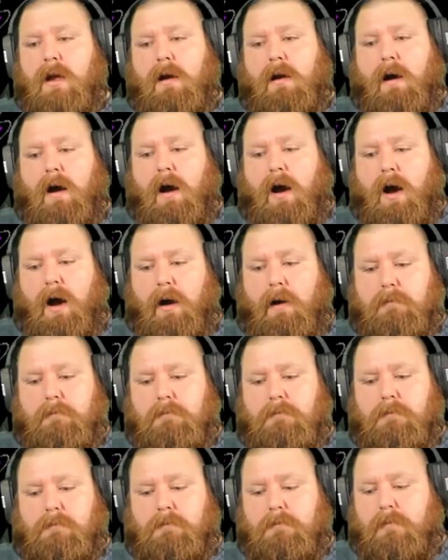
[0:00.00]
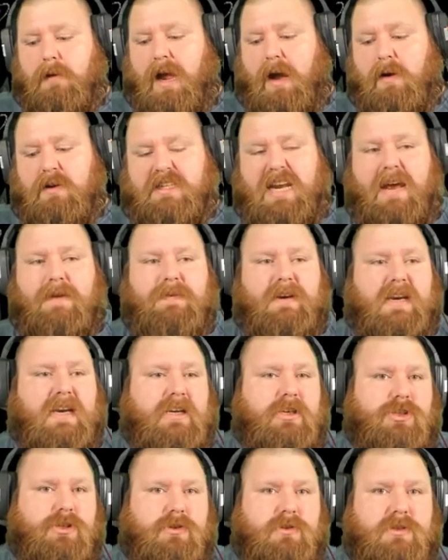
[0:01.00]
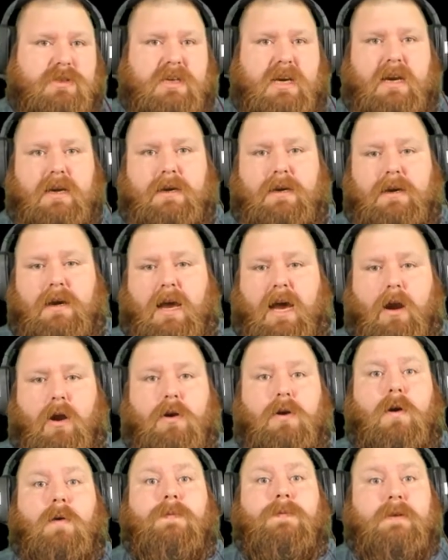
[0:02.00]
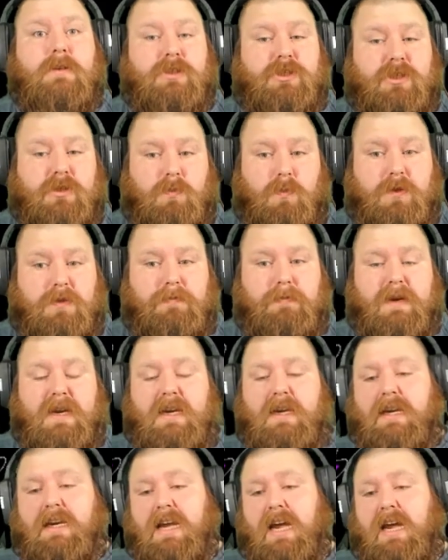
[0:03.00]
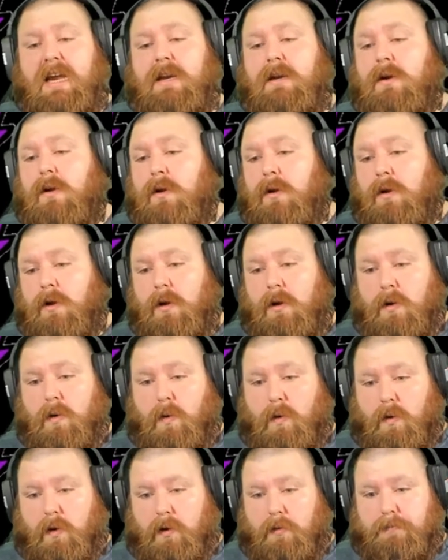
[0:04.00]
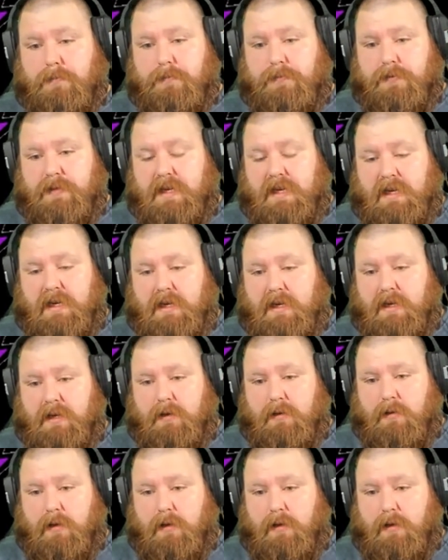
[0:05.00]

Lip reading: I was having issues. And then I don't know if it was with me again or the